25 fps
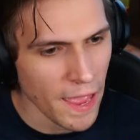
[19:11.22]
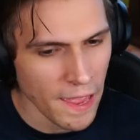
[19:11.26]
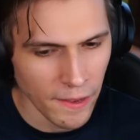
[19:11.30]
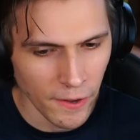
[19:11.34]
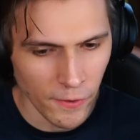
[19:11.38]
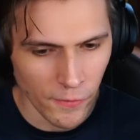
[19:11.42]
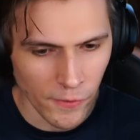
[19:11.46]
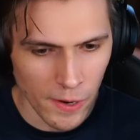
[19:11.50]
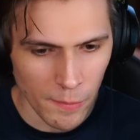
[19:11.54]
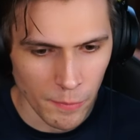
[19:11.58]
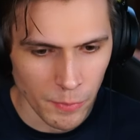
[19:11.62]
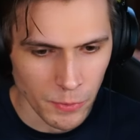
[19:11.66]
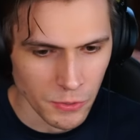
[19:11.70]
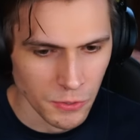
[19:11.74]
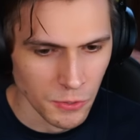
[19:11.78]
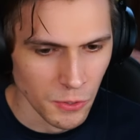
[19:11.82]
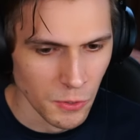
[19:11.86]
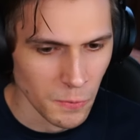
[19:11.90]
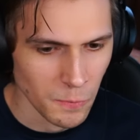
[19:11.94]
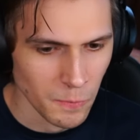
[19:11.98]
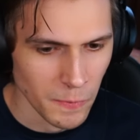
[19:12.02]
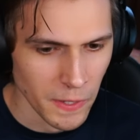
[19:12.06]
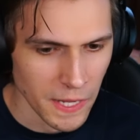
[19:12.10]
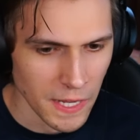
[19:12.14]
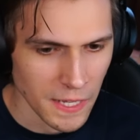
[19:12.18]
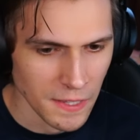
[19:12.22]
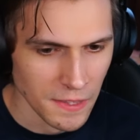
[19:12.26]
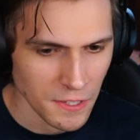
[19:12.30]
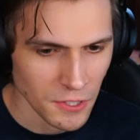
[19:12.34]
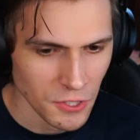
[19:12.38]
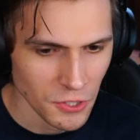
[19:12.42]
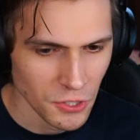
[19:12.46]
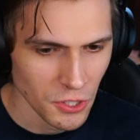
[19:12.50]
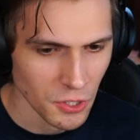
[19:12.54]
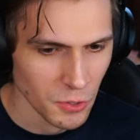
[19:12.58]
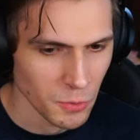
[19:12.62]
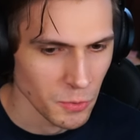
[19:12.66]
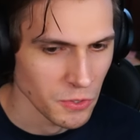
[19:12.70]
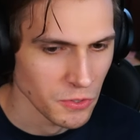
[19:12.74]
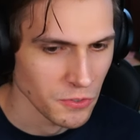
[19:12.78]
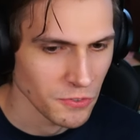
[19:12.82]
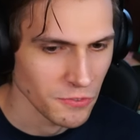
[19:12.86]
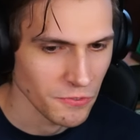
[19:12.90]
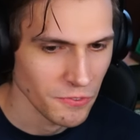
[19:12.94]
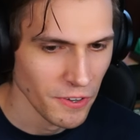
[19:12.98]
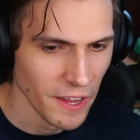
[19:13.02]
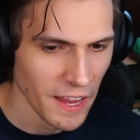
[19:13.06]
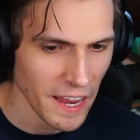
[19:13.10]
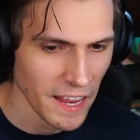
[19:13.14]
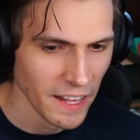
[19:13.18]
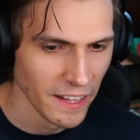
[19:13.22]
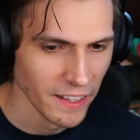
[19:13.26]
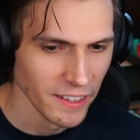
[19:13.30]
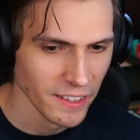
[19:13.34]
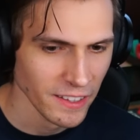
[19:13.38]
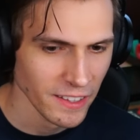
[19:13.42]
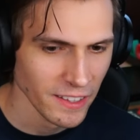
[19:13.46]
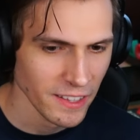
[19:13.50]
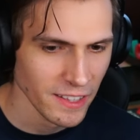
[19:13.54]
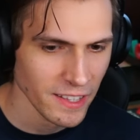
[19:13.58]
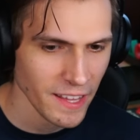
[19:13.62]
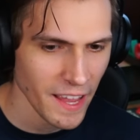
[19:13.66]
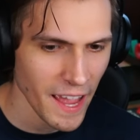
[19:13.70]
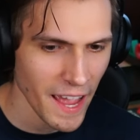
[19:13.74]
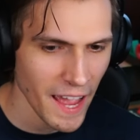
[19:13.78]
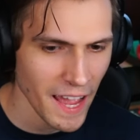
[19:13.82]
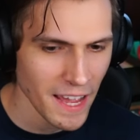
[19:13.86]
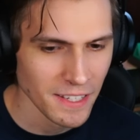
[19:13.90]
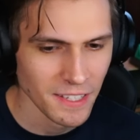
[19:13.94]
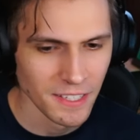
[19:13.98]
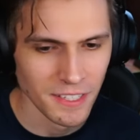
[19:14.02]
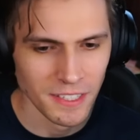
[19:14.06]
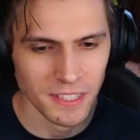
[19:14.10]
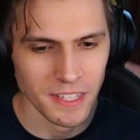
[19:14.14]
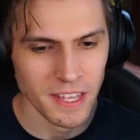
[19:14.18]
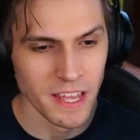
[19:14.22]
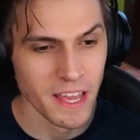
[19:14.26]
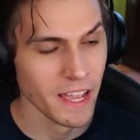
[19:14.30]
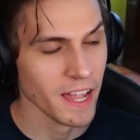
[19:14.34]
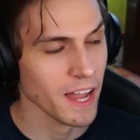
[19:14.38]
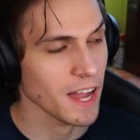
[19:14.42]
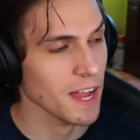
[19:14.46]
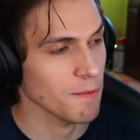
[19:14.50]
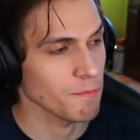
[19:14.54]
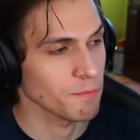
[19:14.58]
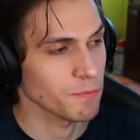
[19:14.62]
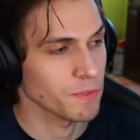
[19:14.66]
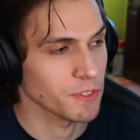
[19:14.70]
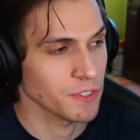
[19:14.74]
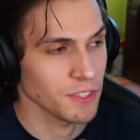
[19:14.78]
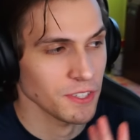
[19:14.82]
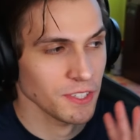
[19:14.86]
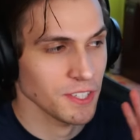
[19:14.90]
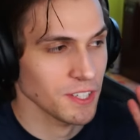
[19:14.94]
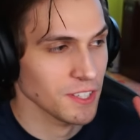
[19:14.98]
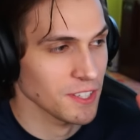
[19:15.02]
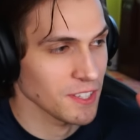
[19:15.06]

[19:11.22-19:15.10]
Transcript: banger episode, man. This show is fantastic. I don't